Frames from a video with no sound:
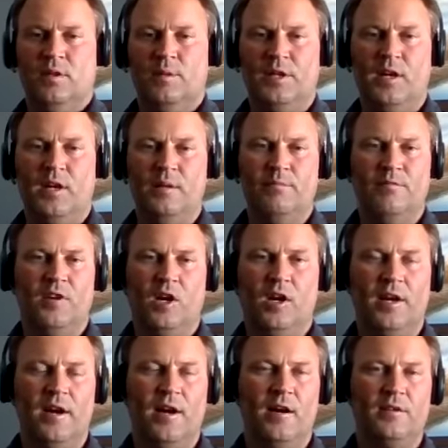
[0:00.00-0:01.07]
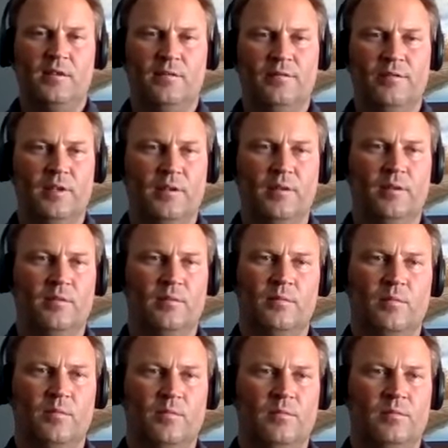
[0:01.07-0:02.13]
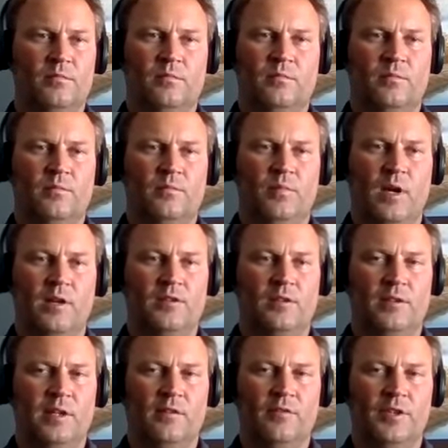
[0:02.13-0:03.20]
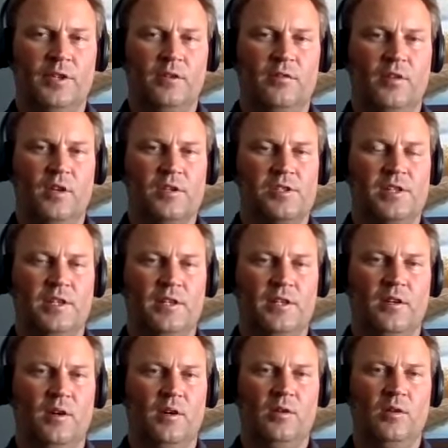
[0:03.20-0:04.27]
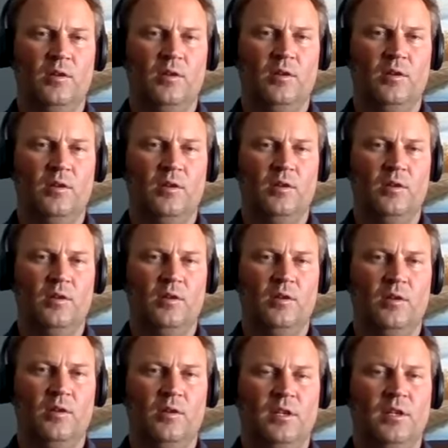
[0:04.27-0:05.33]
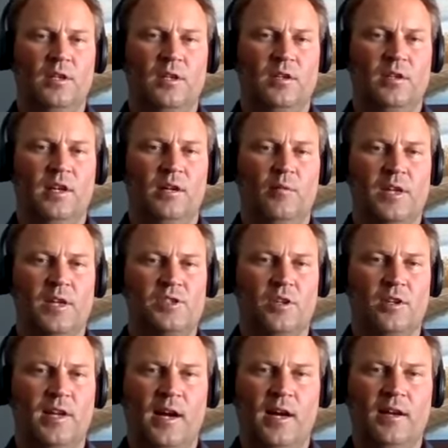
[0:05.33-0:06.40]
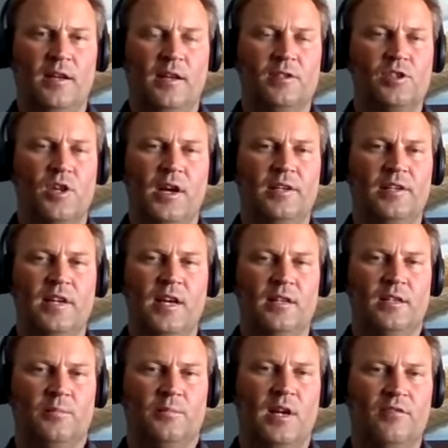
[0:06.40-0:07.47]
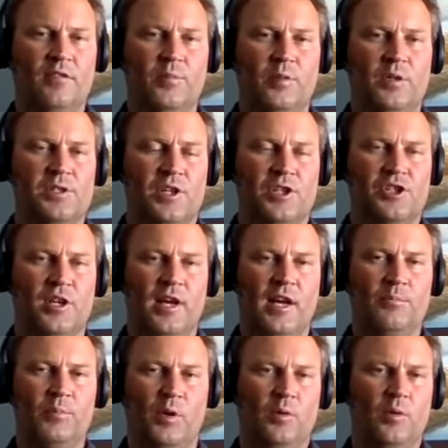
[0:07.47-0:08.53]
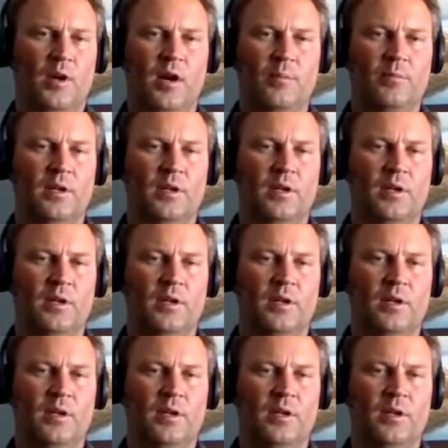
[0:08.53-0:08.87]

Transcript: I'm very active in practically every university and college in Western Canada trying to get them to have a precision ag program.